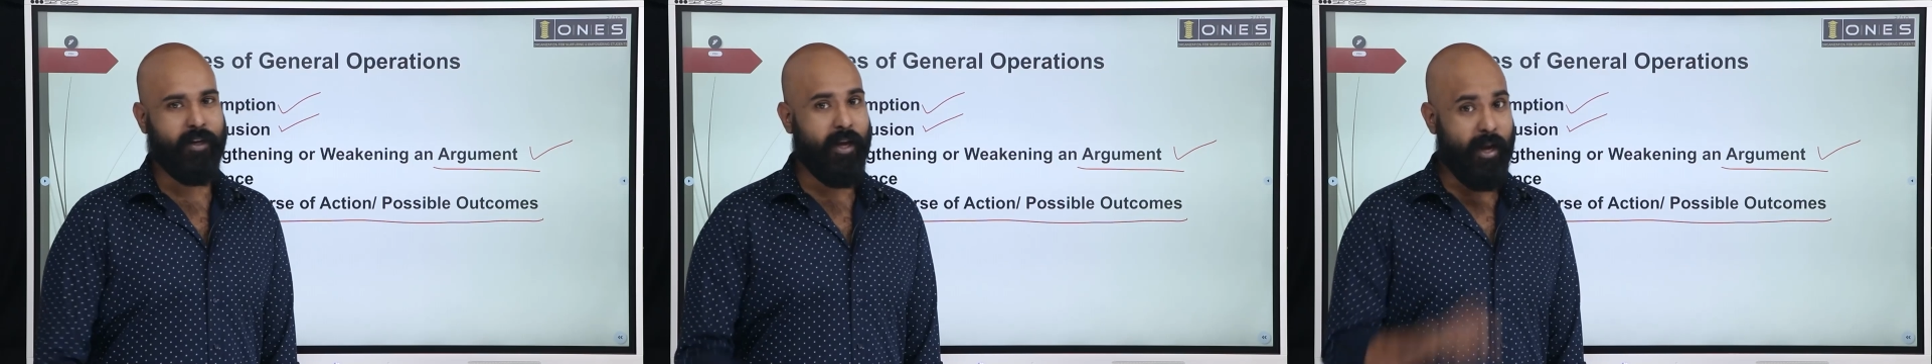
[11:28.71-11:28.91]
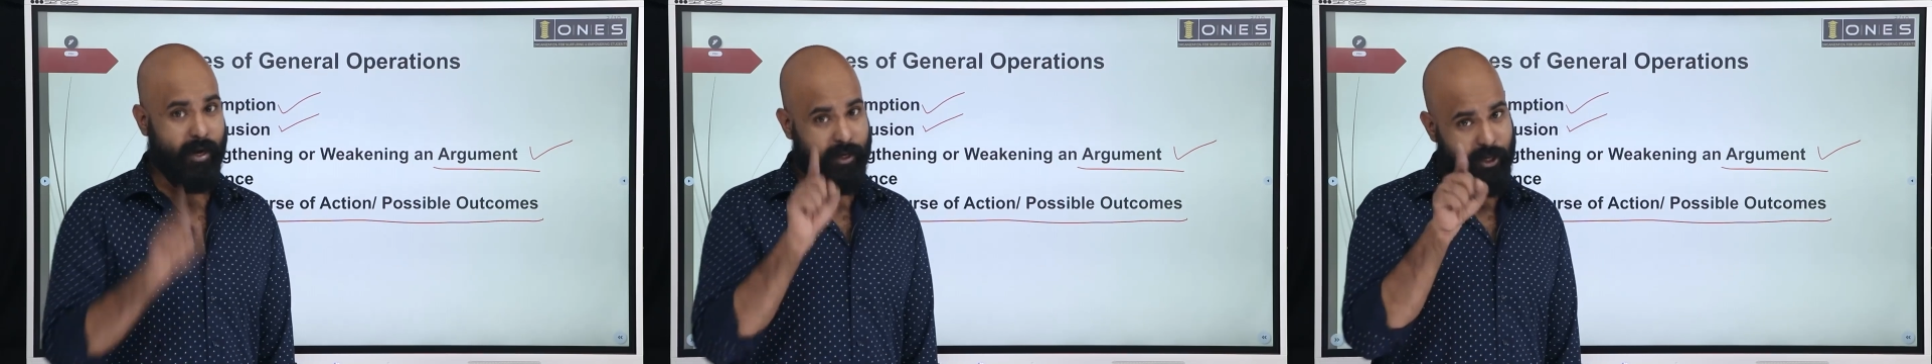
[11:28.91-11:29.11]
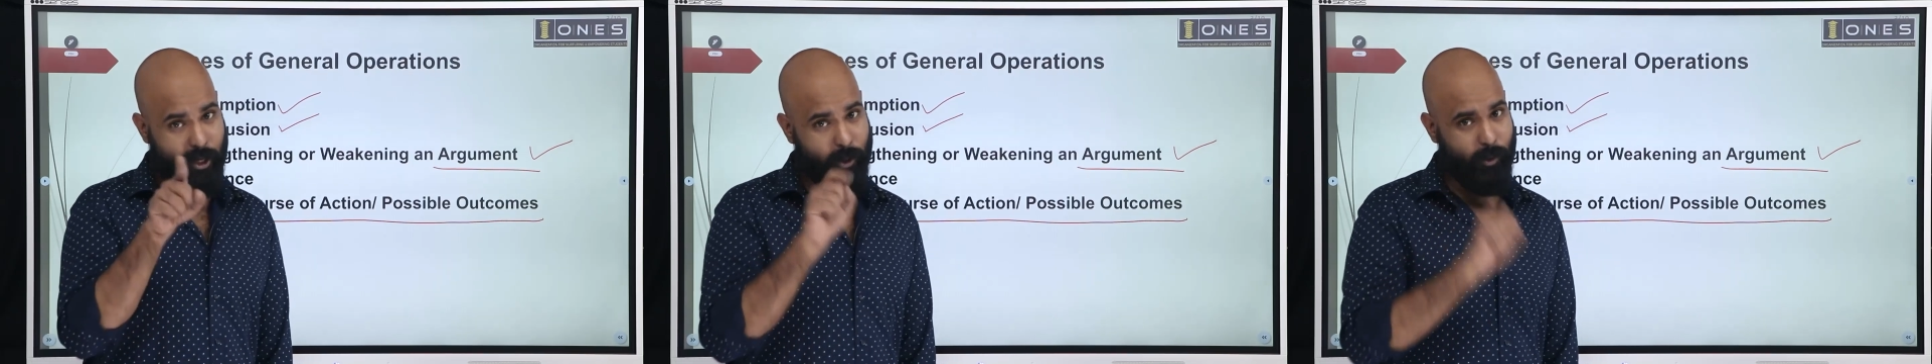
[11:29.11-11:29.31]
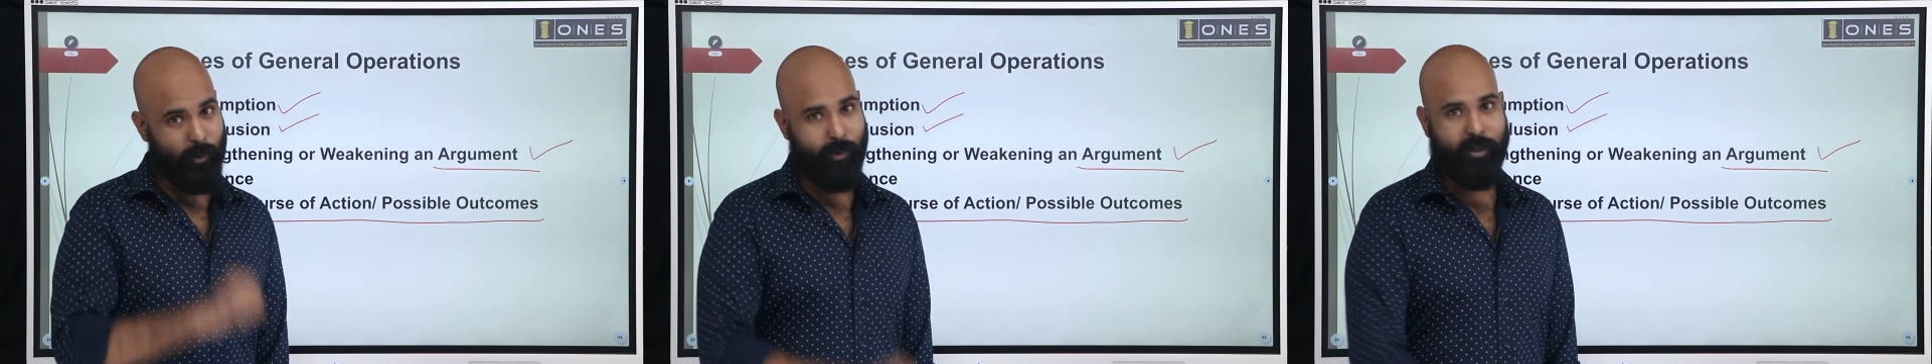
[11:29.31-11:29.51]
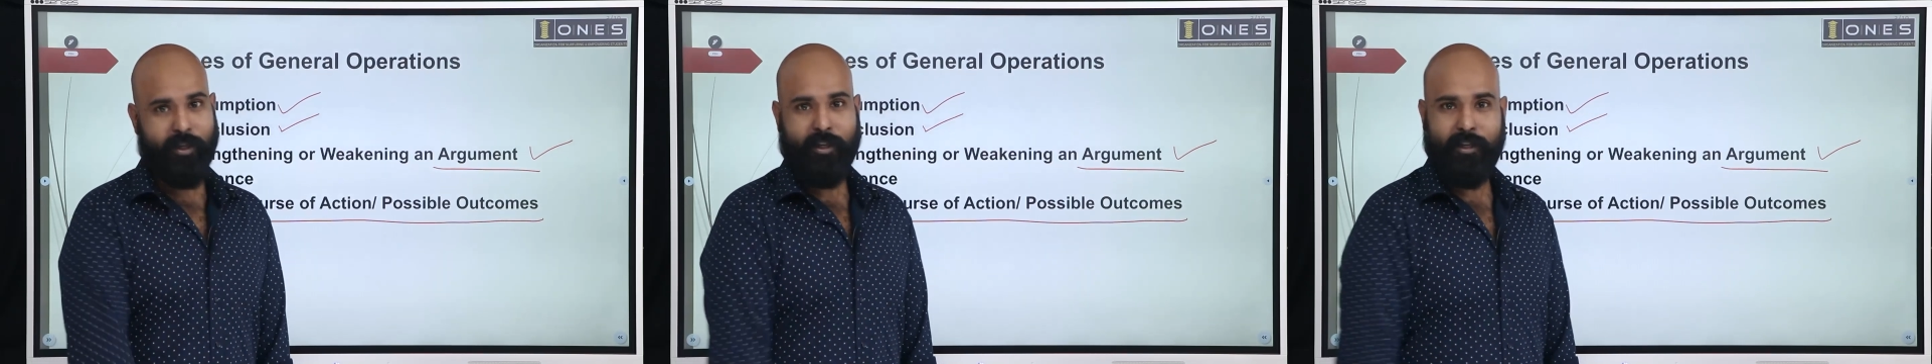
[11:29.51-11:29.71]
and
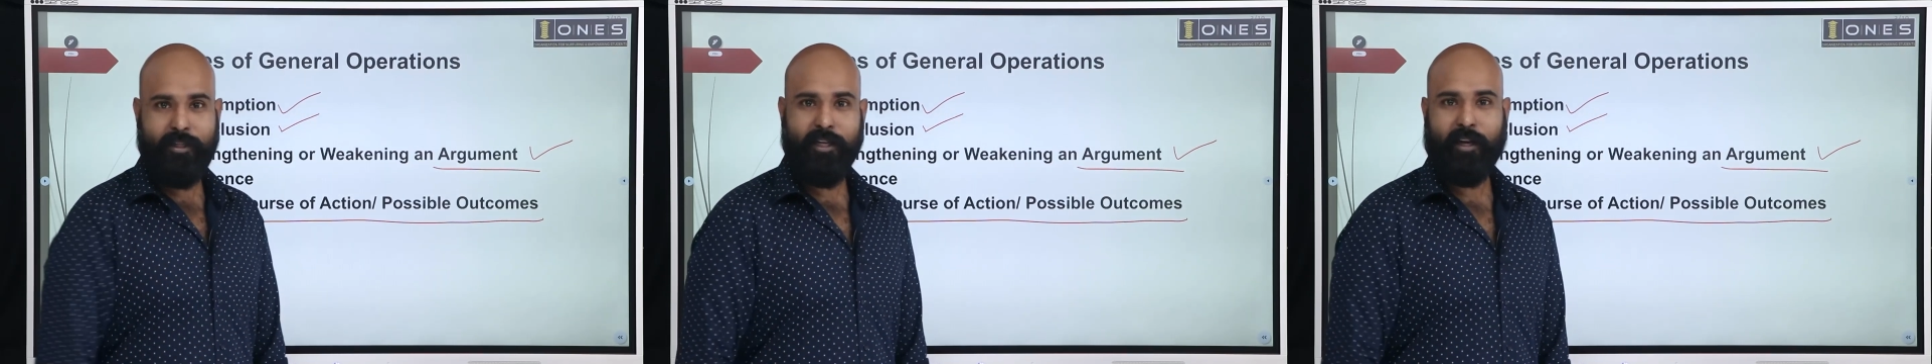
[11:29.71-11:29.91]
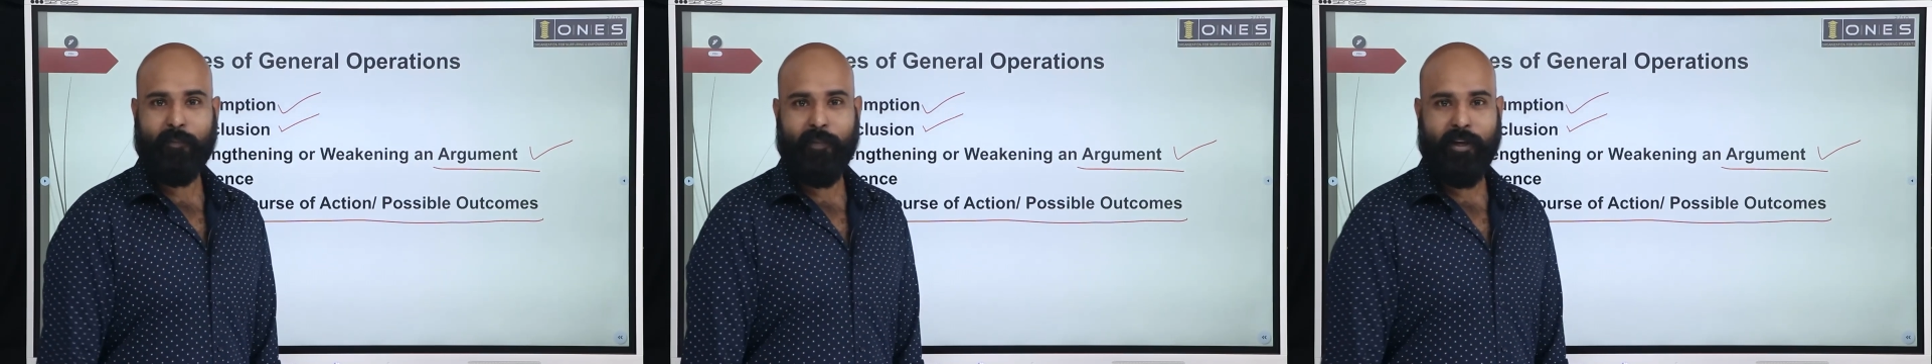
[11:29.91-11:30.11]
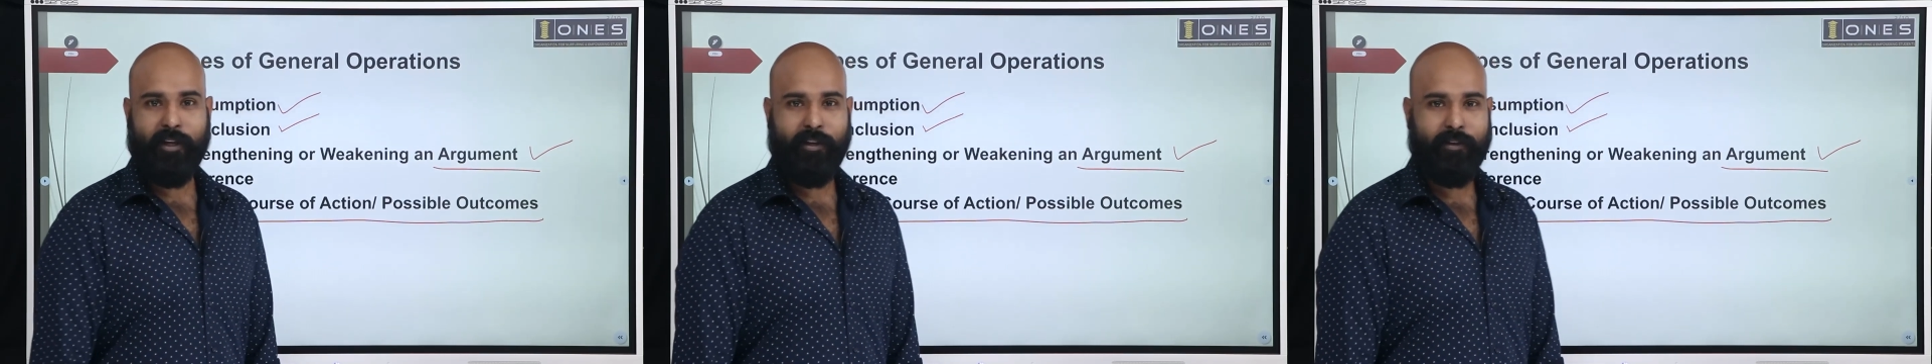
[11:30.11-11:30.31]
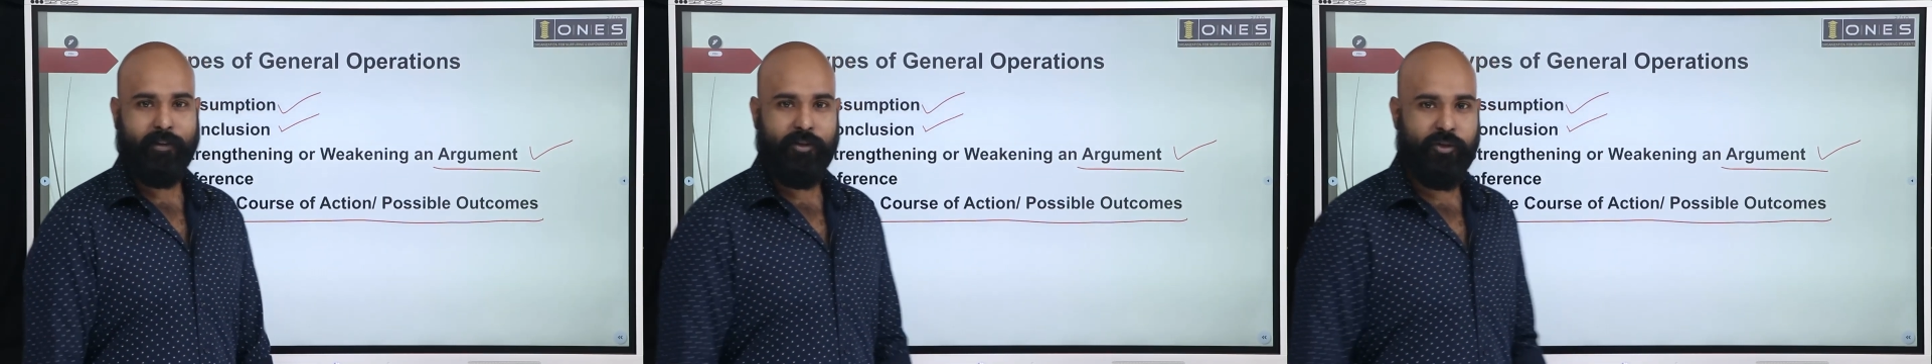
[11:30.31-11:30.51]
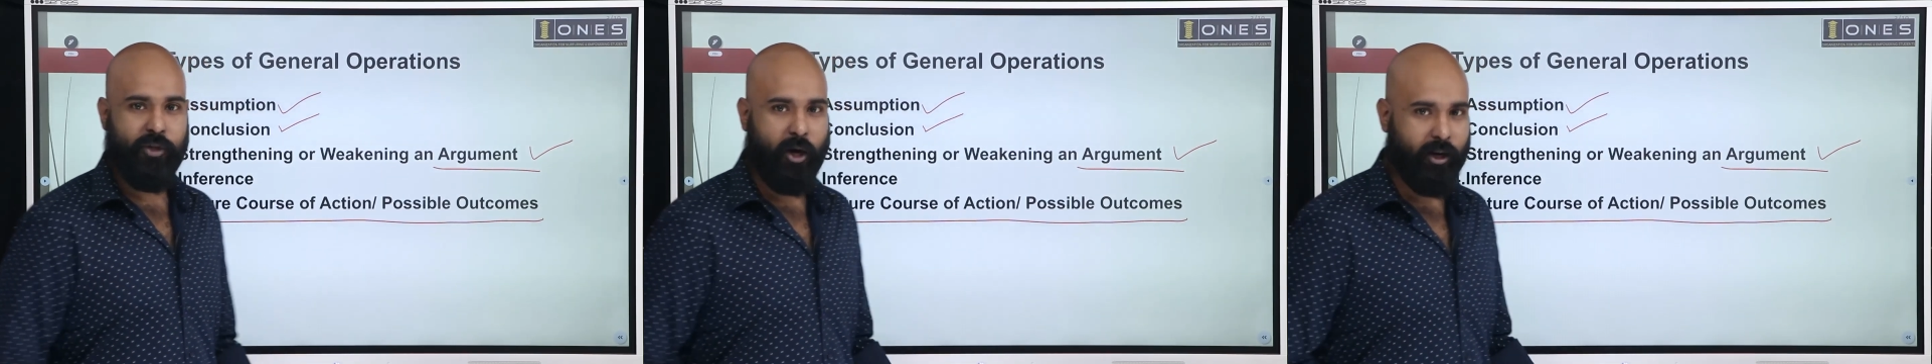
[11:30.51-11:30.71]
you tell me
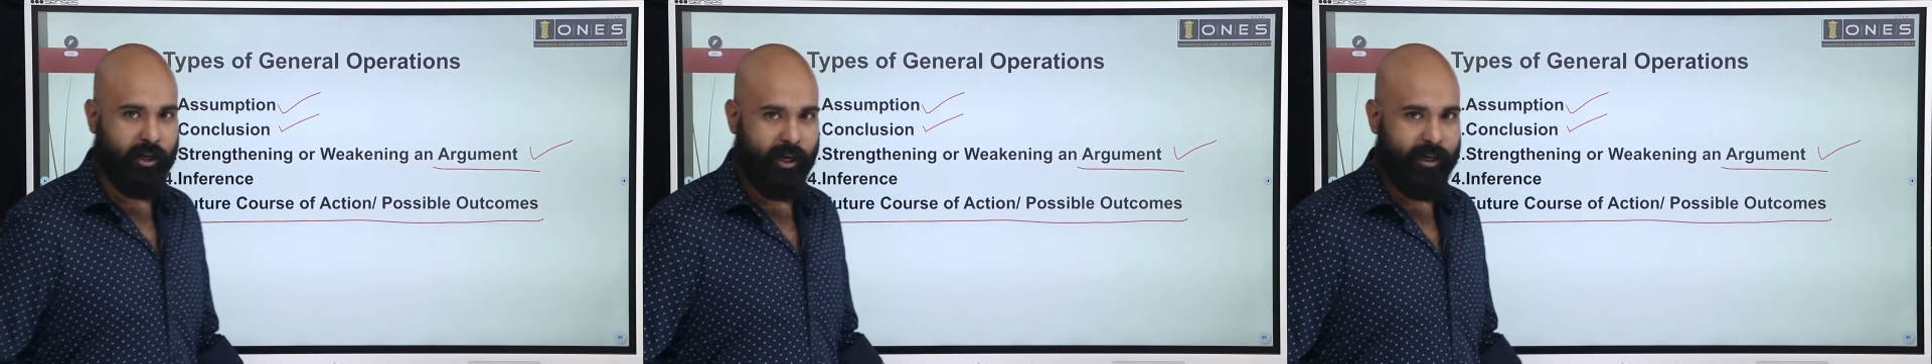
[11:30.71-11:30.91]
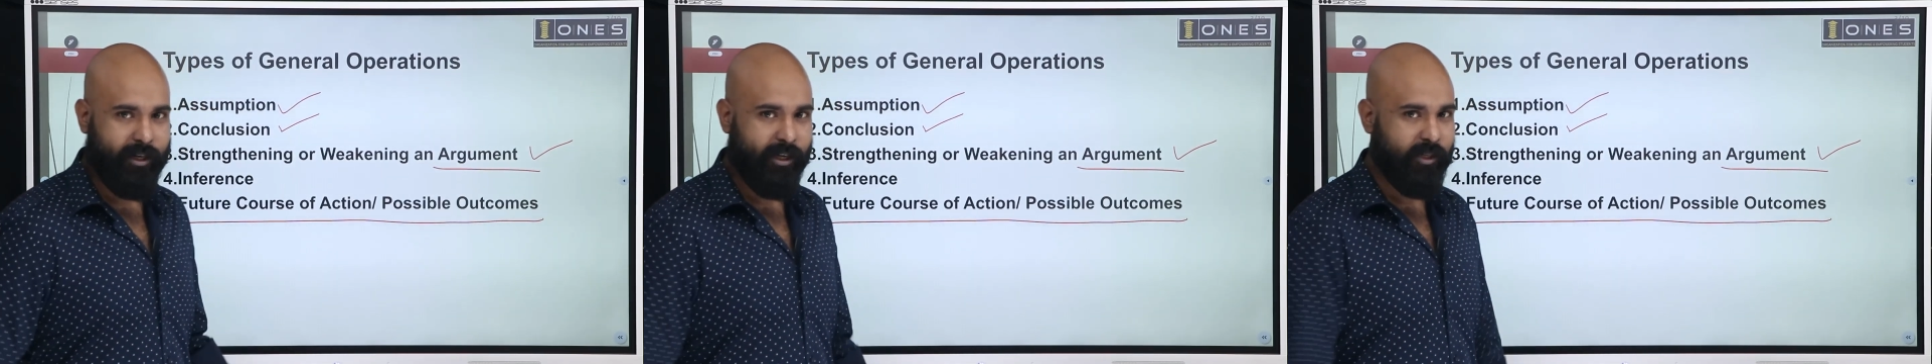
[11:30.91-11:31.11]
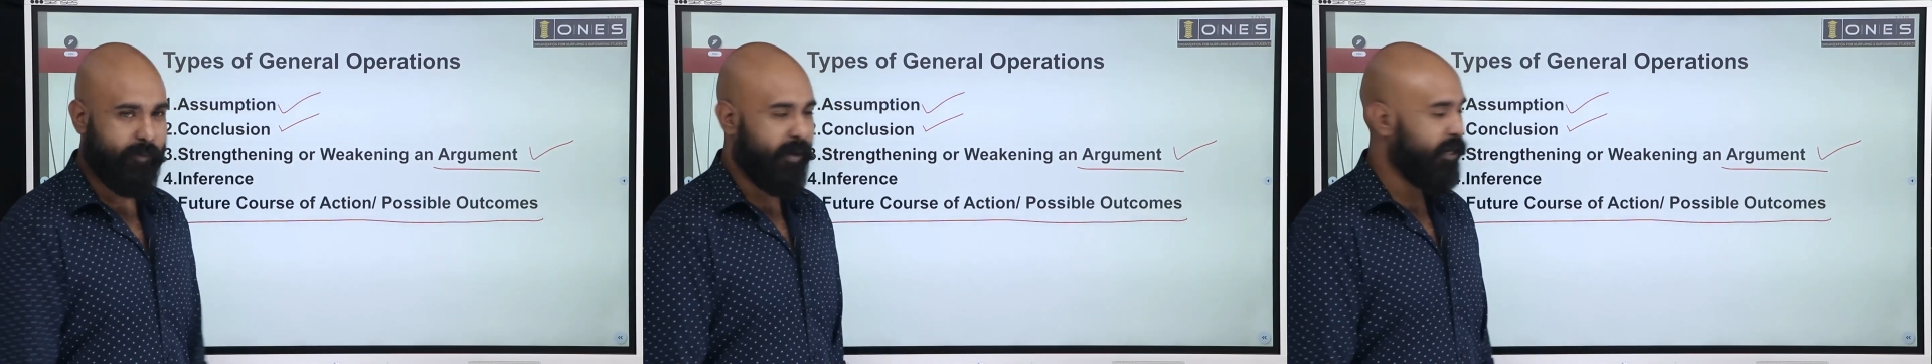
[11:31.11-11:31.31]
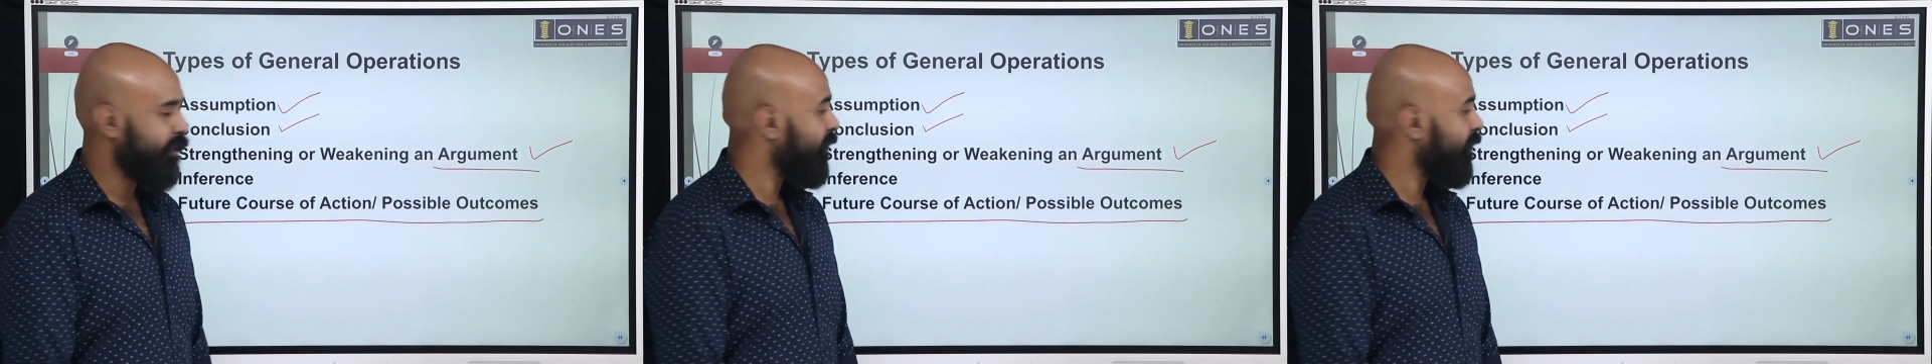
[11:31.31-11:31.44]
chocolate is better